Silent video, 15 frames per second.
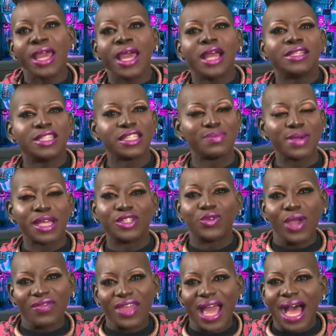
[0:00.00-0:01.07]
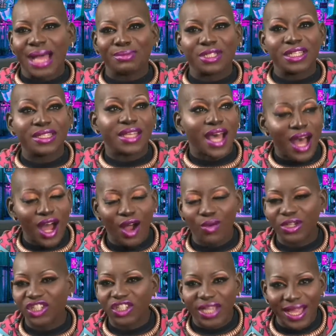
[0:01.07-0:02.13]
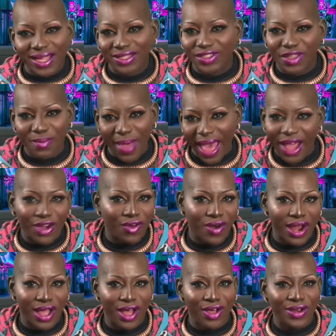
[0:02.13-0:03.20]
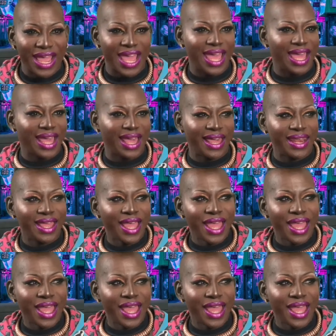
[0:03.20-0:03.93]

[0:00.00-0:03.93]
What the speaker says: just because you have the option to always change the background and